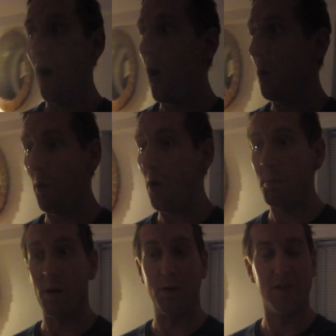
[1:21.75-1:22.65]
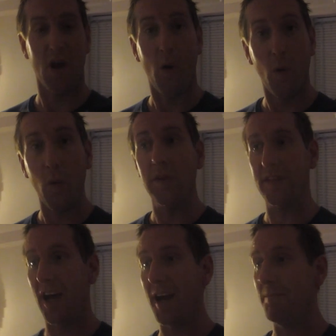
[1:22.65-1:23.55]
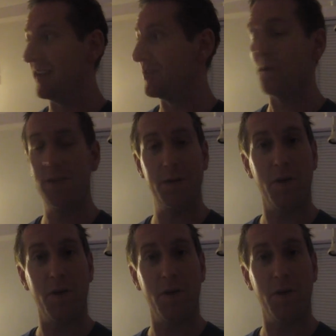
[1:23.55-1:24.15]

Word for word: Hot water bottles all the time, that's all she